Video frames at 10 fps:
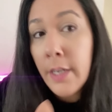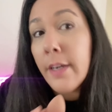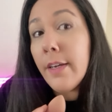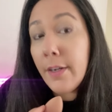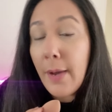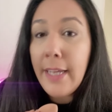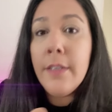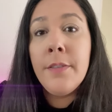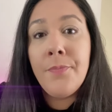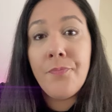Anyway,
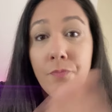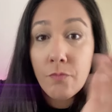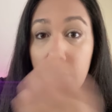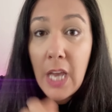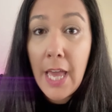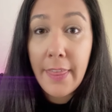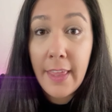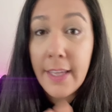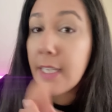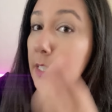I
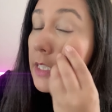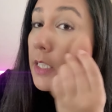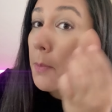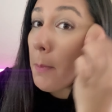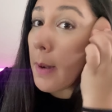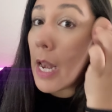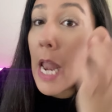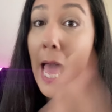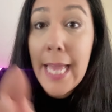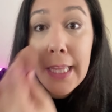think it's
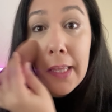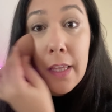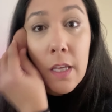blend.